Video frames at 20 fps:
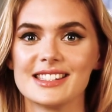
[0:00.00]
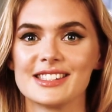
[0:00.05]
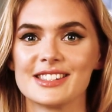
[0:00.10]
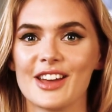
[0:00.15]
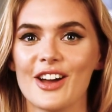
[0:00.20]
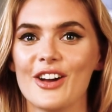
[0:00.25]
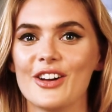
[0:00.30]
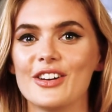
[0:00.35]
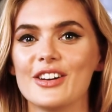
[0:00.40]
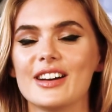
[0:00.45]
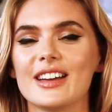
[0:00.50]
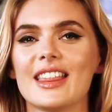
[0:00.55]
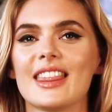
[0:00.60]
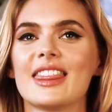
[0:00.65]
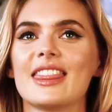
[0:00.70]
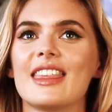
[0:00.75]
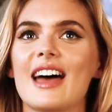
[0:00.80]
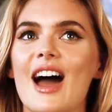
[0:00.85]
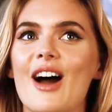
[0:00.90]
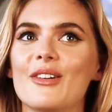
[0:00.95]
So
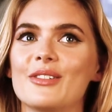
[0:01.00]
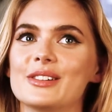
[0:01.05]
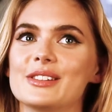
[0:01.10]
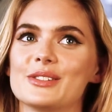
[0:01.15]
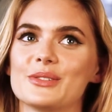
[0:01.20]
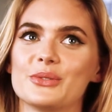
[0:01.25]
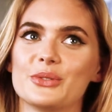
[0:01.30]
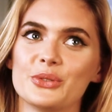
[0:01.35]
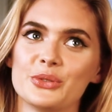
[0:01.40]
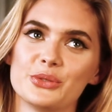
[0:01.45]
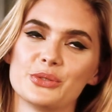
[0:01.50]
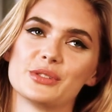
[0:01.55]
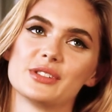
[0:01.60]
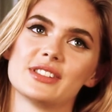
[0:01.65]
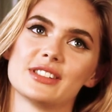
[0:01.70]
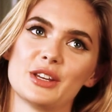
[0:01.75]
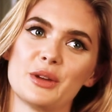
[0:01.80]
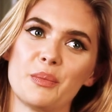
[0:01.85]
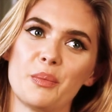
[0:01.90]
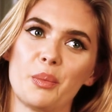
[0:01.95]
that was
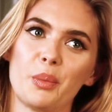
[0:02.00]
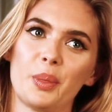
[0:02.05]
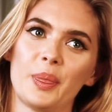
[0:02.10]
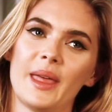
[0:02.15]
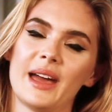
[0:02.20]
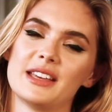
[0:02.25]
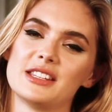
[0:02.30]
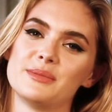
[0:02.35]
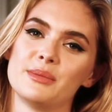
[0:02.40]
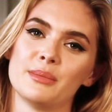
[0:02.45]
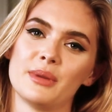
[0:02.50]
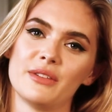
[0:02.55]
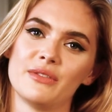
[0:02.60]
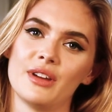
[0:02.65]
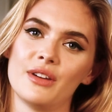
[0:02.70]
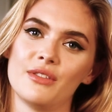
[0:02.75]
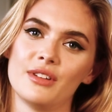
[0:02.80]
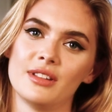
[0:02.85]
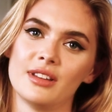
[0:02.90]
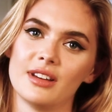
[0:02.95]
awesome. That has to be my
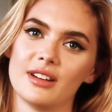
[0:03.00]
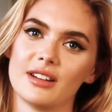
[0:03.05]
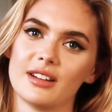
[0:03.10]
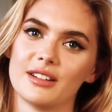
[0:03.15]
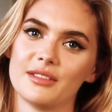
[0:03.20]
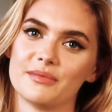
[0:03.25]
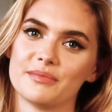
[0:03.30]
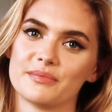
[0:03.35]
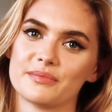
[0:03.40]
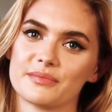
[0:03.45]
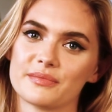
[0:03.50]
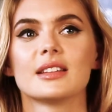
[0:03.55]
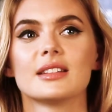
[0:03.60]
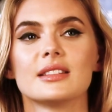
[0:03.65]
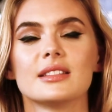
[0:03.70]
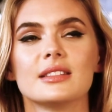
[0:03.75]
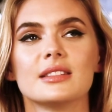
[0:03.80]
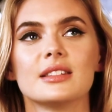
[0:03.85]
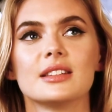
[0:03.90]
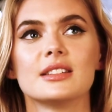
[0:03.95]
favorite
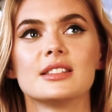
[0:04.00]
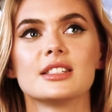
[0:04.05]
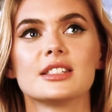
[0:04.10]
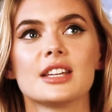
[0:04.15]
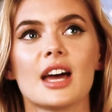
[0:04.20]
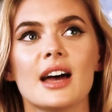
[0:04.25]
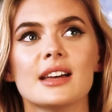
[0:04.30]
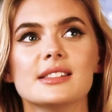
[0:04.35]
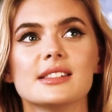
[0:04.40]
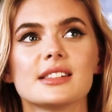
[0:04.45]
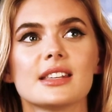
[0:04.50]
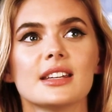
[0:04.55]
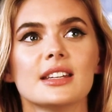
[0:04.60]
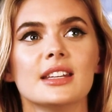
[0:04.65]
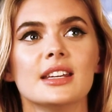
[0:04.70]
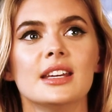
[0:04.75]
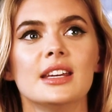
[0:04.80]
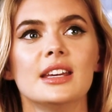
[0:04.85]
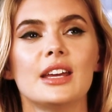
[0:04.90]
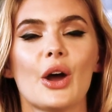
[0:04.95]
look. The
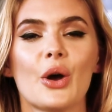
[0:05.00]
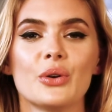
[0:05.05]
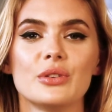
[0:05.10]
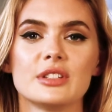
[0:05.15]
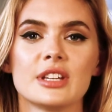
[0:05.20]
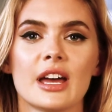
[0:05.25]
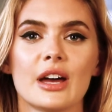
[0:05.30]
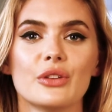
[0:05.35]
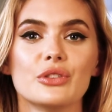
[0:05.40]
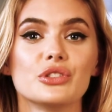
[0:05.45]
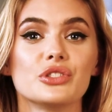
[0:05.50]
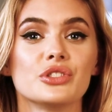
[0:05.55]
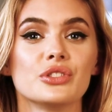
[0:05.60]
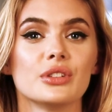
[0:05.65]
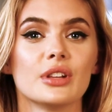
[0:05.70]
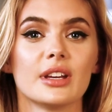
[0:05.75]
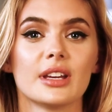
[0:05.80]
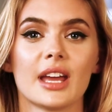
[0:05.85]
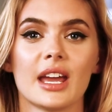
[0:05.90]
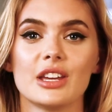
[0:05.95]
Tuscany hotel, the
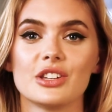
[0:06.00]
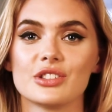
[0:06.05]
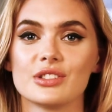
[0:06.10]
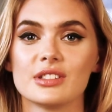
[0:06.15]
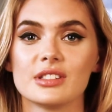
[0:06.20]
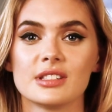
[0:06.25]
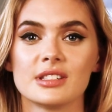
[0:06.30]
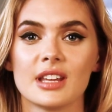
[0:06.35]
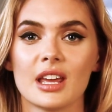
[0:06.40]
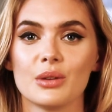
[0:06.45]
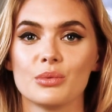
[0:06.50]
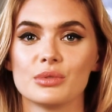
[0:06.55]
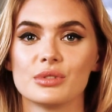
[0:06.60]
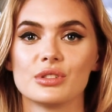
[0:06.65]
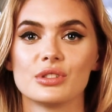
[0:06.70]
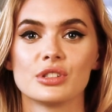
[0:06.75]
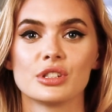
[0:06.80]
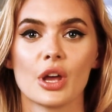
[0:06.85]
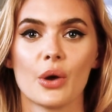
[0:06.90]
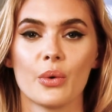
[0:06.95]
shoot location today, was
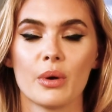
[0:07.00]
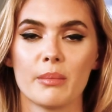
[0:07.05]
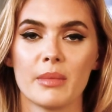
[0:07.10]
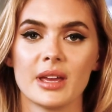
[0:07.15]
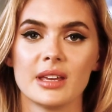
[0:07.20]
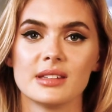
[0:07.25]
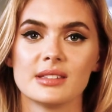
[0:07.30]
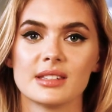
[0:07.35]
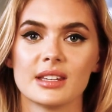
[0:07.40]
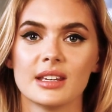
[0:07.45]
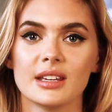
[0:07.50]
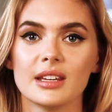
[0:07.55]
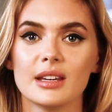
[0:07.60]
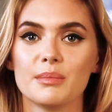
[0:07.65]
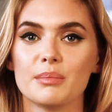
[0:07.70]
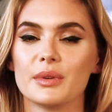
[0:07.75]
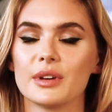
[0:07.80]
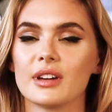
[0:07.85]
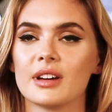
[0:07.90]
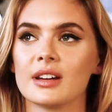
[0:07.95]
so
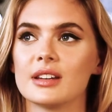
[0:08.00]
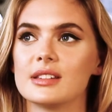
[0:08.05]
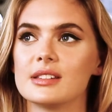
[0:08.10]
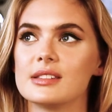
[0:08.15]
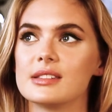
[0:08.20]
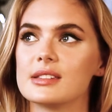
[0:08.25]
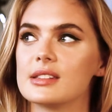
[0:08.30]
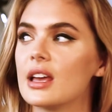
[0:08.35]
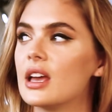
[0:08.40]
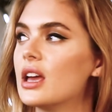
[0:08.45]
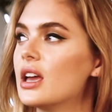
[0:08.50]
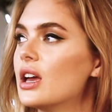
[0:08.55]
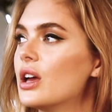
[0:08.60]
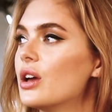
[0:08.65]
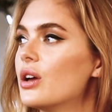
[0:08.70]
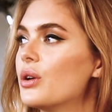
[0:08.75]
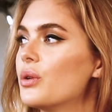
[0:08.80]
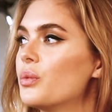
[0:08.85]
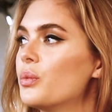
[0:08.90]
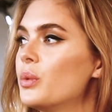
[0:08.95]
amazing because
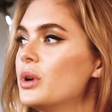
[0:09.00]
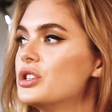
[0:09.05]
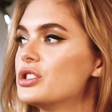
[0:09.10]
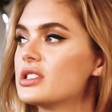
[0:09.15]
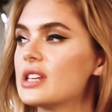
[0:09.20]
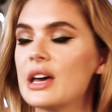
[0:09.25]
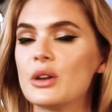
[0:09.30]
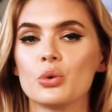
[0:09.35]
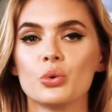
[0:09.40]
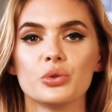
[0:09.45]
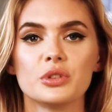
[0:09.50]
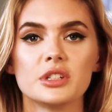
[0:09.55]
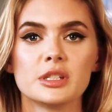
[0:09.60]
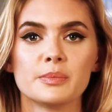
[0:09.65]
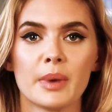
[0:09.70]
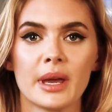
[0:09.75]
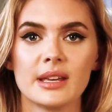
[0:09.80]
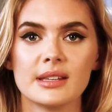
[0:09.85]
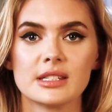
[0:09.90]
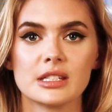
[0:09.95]
we just had all the
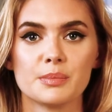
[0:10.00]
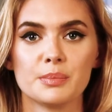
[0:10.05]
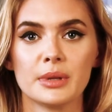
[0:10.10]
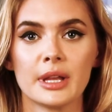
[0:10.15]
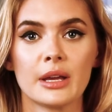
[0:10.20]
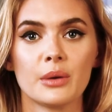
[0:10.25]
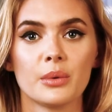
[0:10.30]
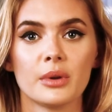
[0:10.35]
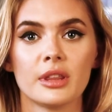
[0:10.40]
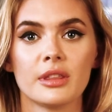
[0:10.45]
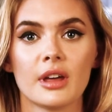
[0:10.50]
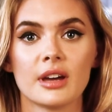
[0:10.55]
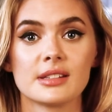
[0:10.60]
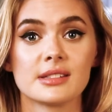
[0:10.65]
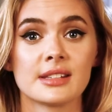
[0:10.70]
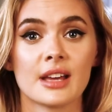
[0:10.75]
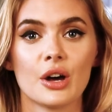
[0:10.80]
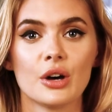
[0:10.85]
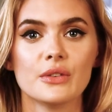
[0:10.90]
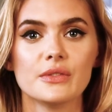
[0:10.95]
space to play with
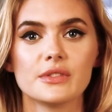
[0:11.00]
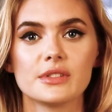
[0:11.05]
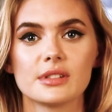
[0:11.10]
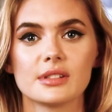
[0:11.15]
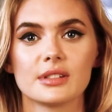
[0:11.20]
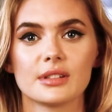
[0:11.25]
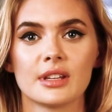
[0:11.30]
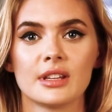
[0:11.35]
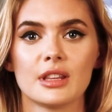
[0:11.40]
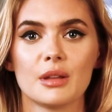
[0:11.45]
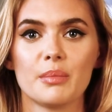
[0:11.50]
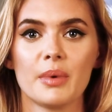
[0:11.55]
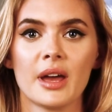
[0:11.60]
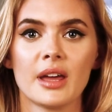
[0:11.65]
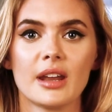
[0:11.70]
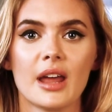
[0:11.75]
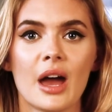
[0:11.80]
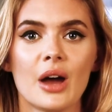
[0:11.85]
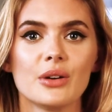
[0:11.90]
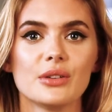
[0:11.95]
ourselves in the
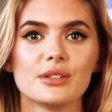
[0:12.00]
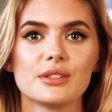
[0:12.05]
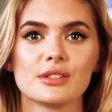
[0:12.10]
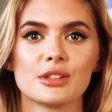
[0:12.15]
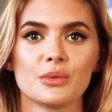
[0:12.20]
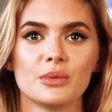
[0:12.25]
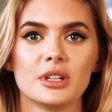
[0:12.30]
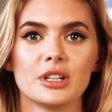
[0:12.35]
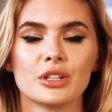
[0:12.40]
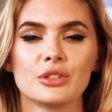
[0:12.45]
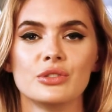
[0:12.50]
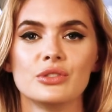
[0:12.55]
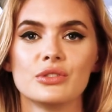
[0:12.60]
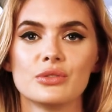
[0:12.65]
penthouse, so we can